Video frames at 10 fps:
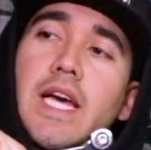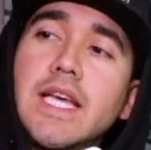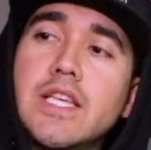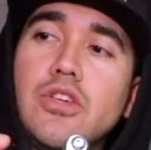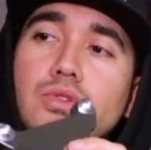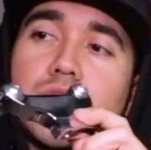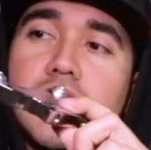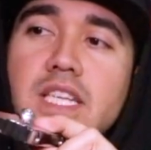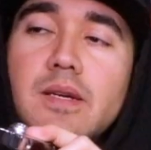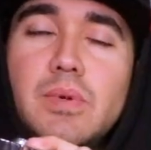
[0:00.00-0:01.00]
and then you'll
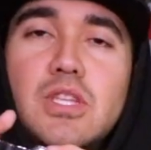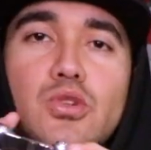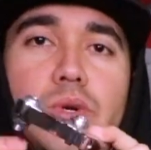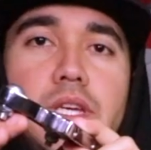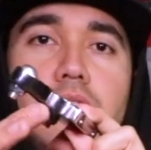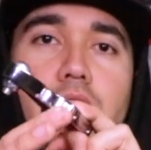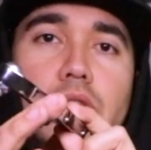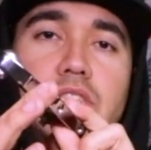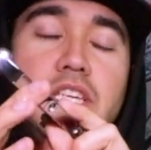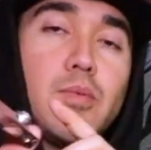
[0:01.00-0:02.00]
seat it between
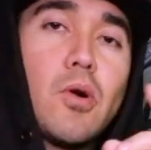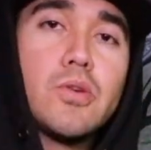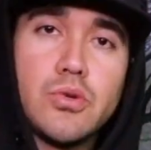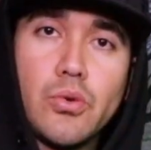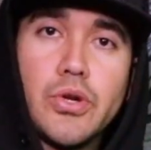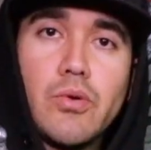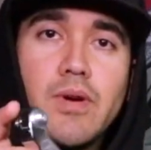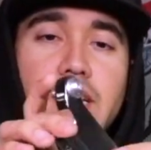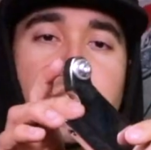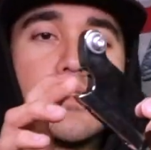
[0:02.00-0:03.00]
your T-bars or your
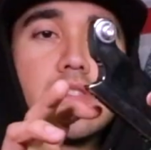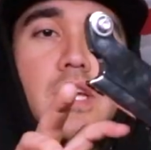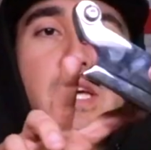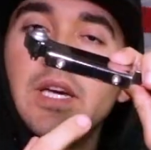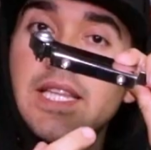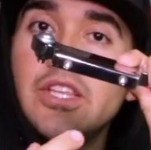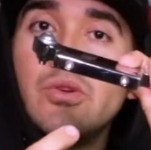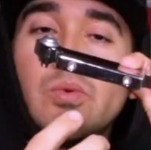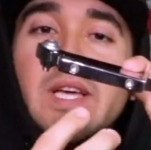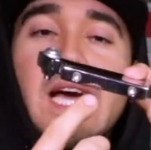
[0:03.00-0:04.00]
risers, and then
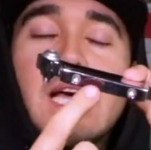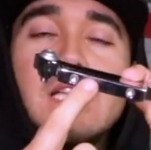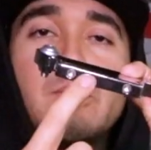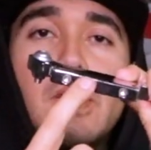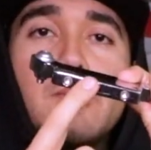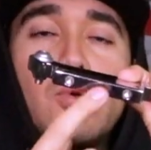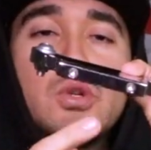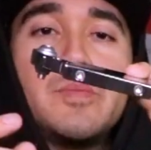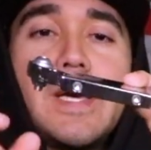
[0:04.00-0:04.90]
you re-add this bottom portion